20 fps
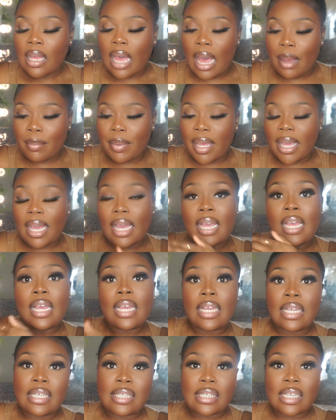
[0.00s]
I'm here,
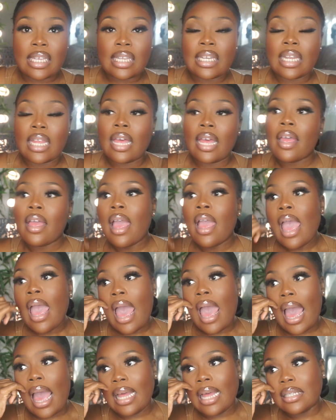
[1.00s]
he's sitting there,
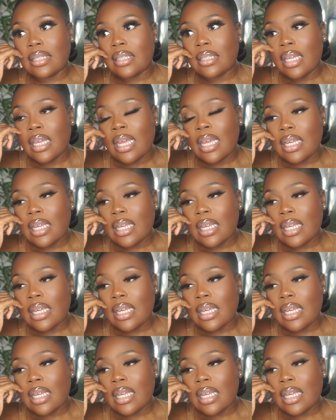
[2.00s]
and